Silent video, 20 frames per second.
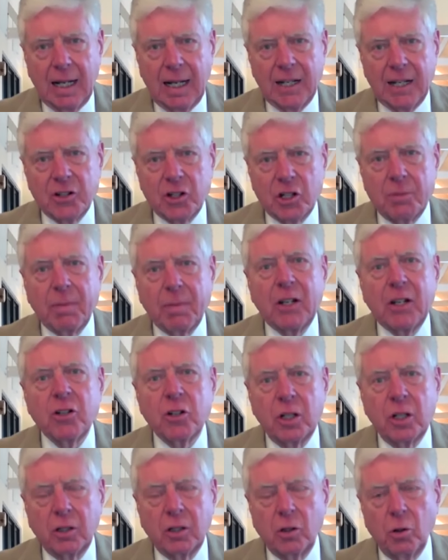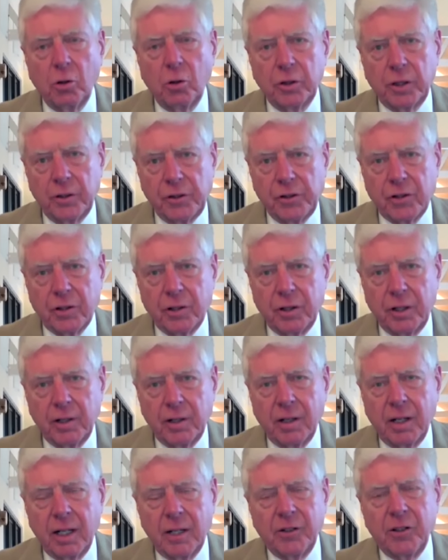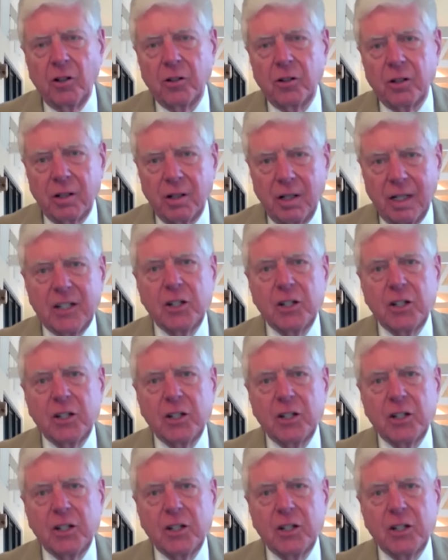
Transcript: and she mentioned Gordonstoun not